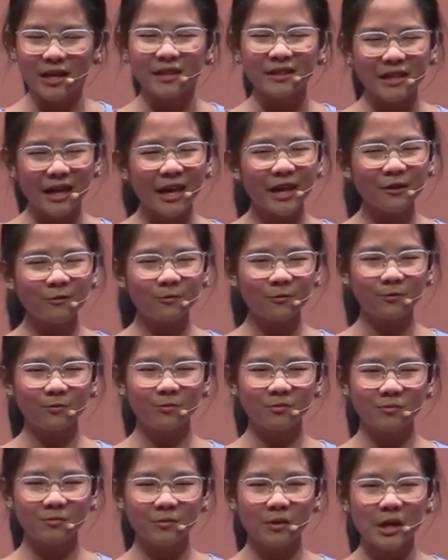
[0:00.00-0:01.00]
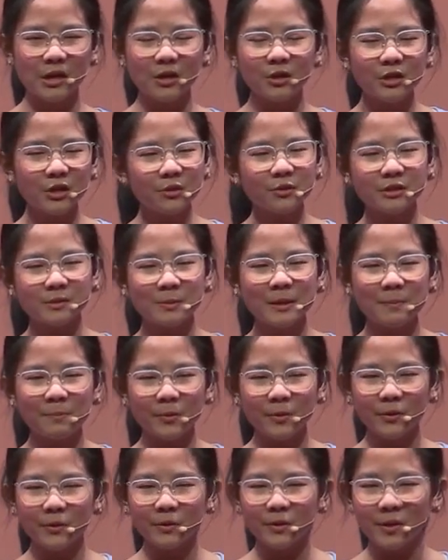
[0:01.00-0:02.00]
In life, you'll lose
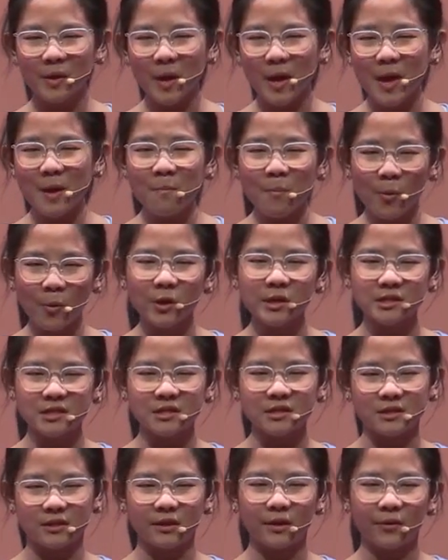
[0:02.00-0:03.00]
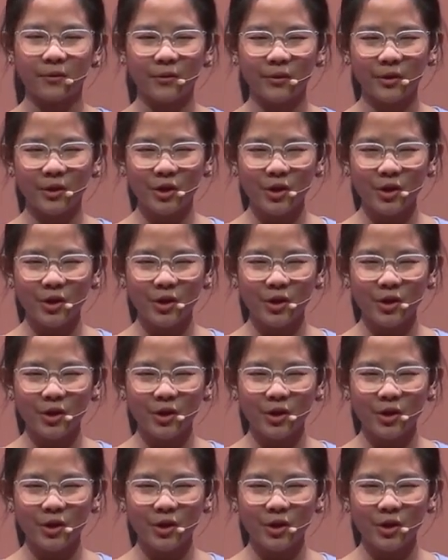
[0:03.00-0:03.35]
people important to you,